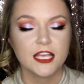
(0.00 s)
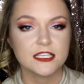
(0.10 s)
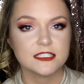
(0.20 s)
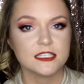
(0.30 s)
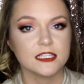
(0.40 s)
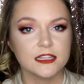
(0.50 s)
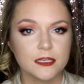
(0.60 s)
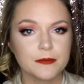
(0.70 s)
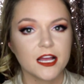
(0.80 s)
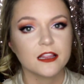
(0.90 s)
is the
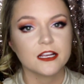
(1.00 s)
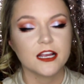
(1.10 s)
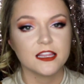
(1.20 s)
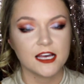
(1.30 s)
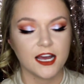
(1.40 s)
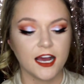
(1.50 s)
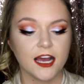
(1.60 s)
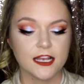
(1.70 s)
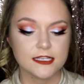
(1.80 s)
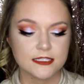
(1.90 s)
lip color and the
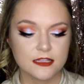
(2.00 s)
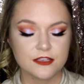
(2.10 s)
eyes.